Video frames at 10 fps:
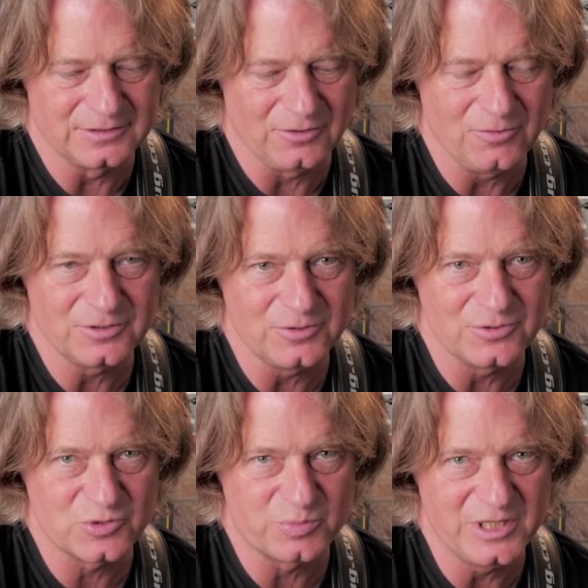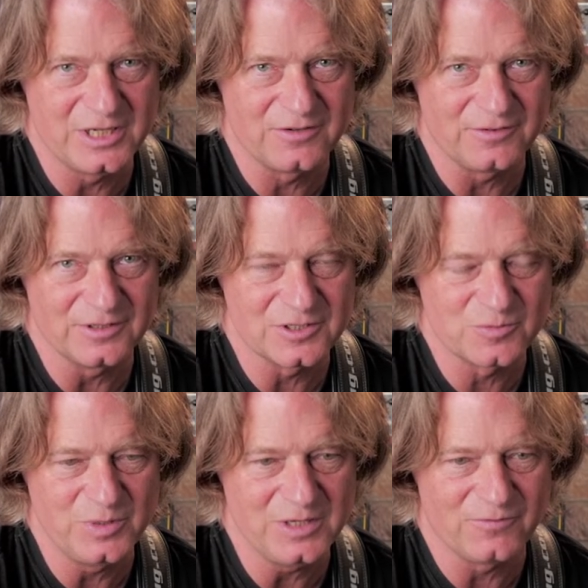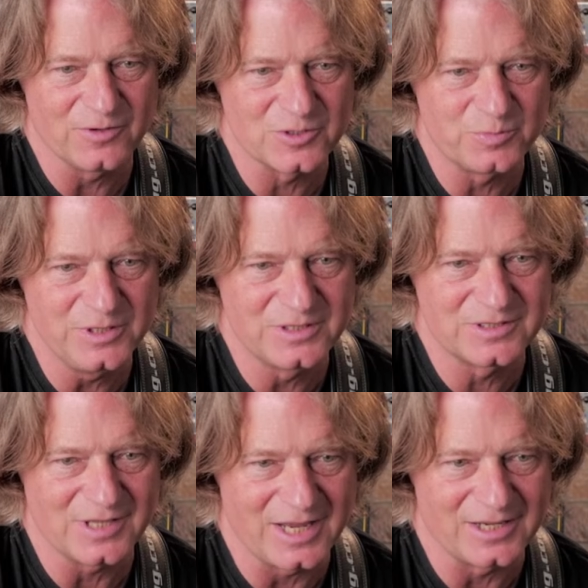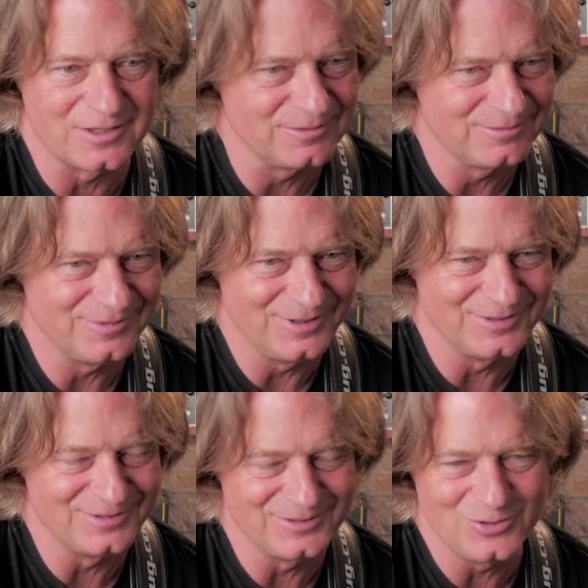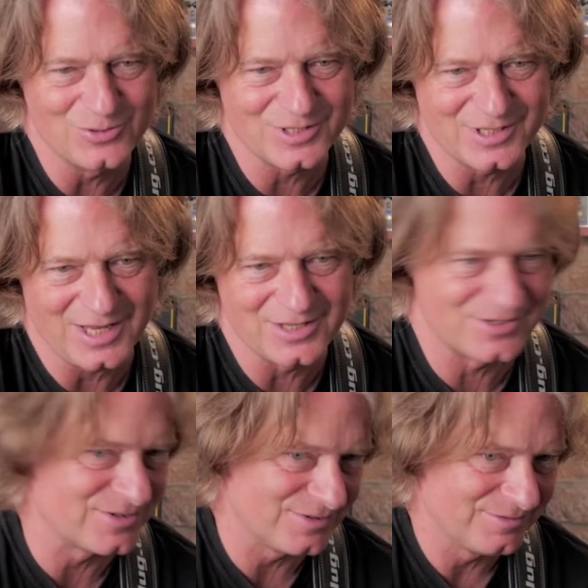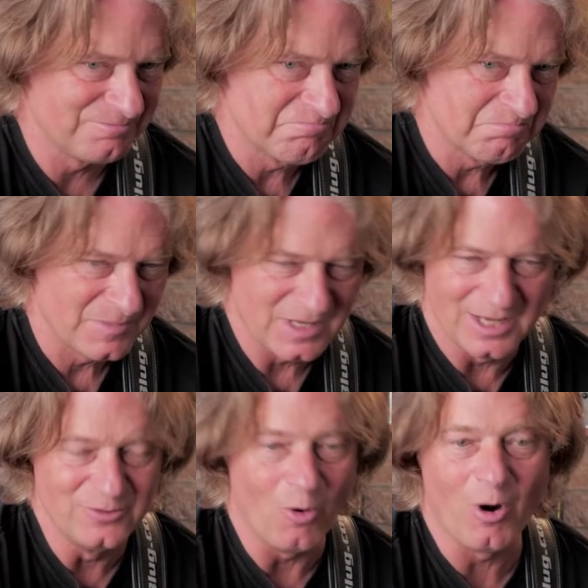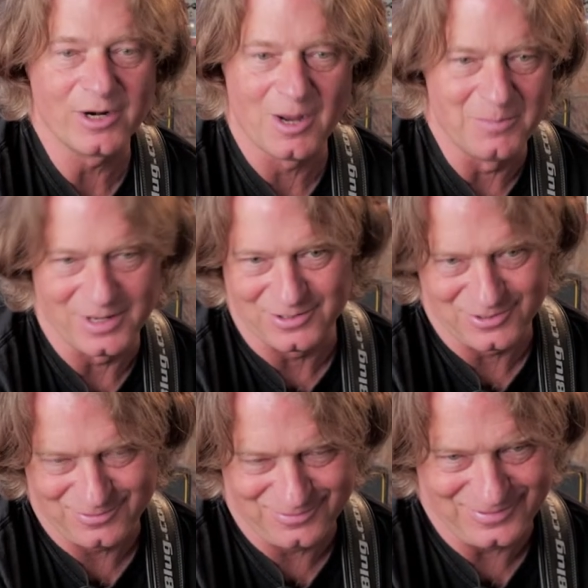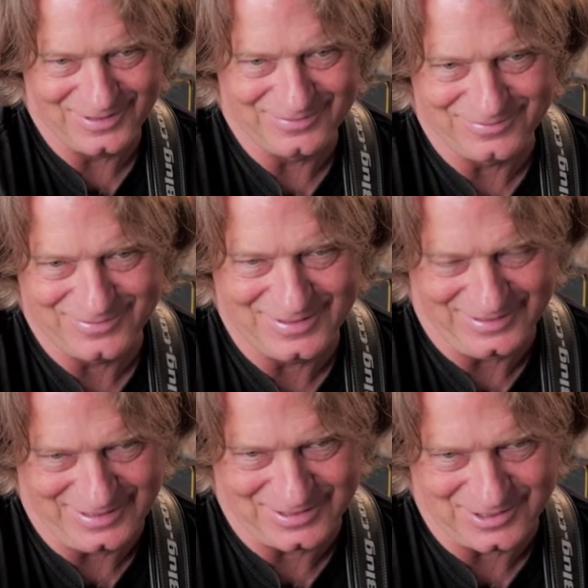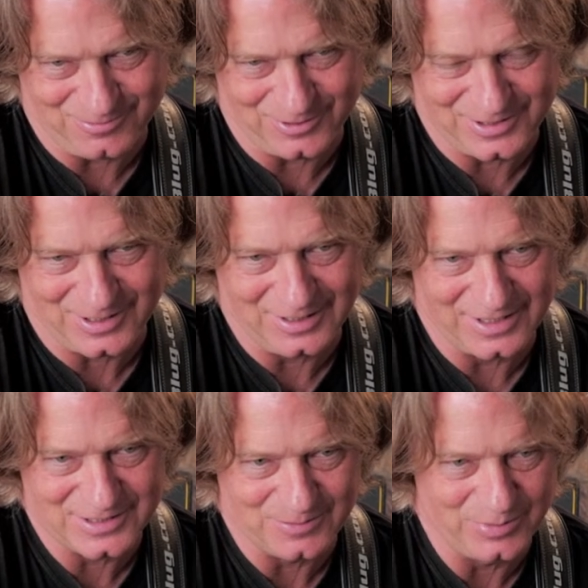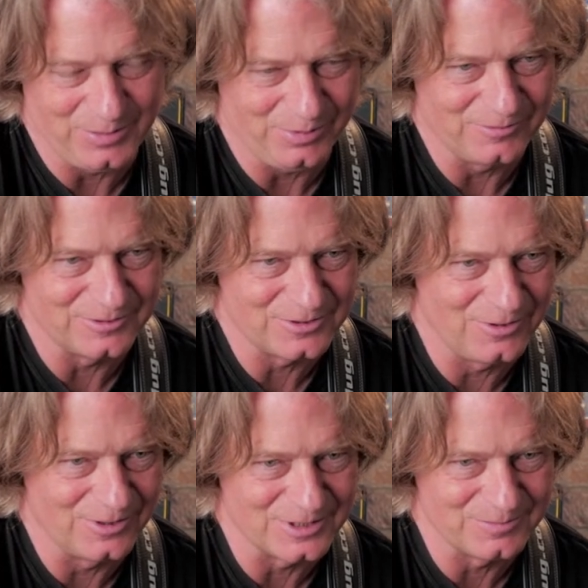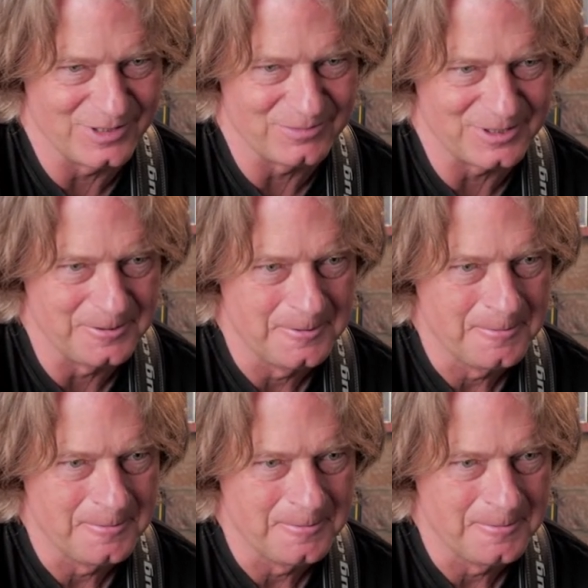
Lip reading: don't use speed for speed's sake. Use it as an ornament. This is what the classic people would call it, maybe.